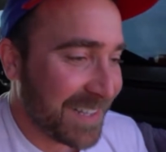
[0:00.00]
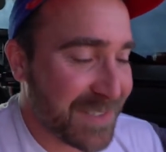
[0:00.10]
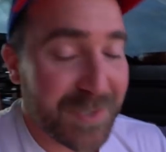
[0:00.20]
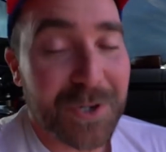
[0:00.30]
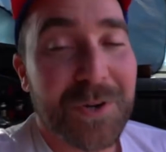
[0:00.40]

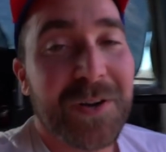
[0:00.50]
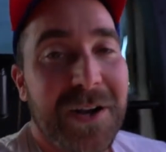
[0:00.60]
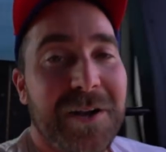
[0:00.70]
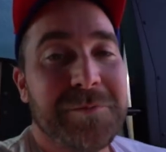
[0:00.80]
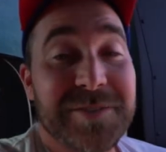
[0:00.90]
So
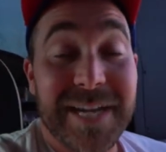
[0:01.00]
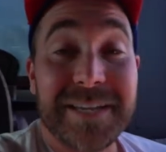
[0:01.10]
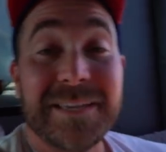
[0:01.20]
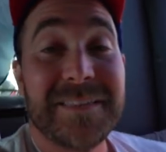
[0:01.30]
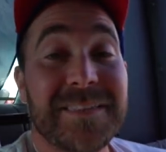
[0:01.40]
um,
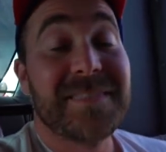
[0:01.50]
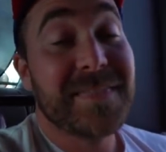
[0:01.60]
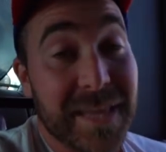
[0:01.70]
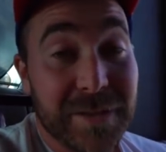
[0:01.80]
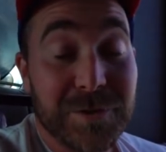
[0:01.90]
Jackie,
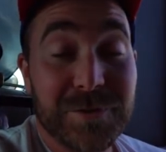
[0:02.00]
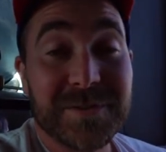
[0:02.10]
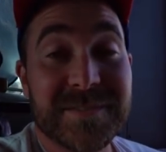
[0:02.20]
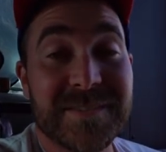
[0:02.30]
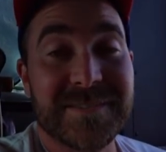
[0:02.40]
thank
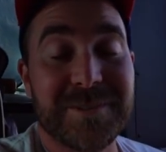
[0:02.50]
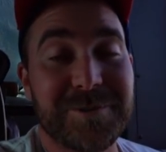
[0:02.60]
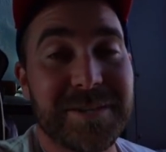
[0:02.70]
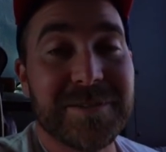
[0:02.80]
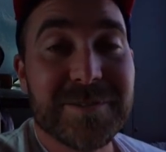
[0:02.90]
you
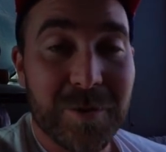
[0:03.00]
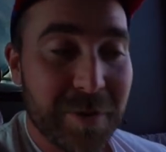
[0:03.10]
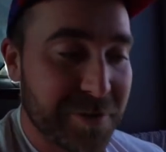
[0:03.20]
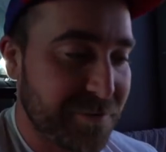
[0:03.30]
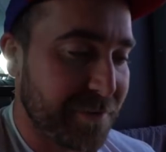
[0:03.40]
sincerely so
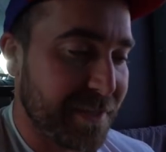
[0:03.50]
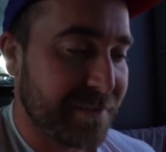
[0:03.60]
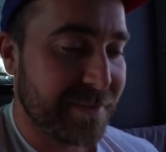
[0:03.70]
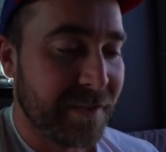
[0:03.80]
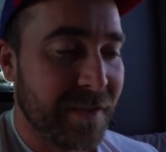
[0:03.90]
much for
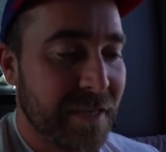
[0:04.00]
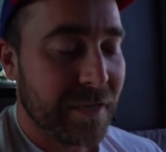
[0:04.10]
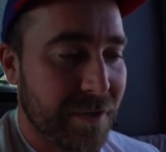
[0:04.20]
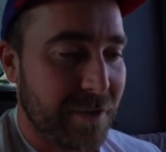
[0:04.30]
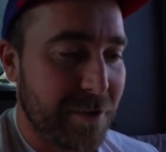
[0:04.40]
this,
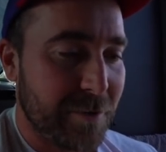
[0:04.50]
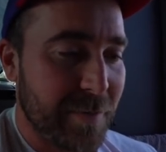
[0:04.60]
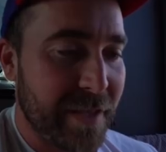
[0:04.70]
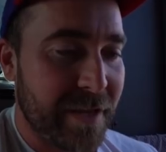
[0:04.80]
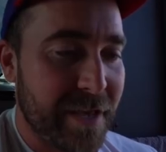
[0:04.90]

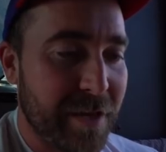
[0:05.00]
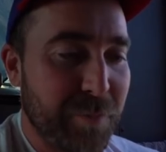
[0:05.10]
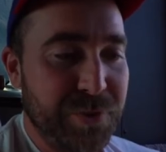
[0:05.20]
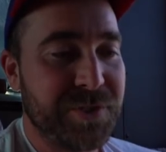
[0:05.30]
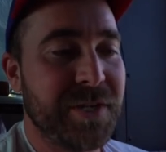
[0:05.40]
um, and I
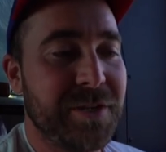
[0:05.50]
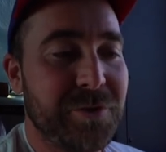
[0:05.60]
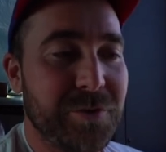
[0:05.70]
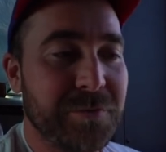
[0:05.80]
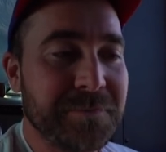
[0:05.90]
appreciate
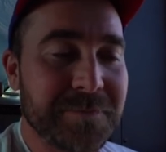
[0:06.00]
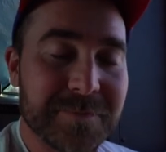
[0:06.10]
you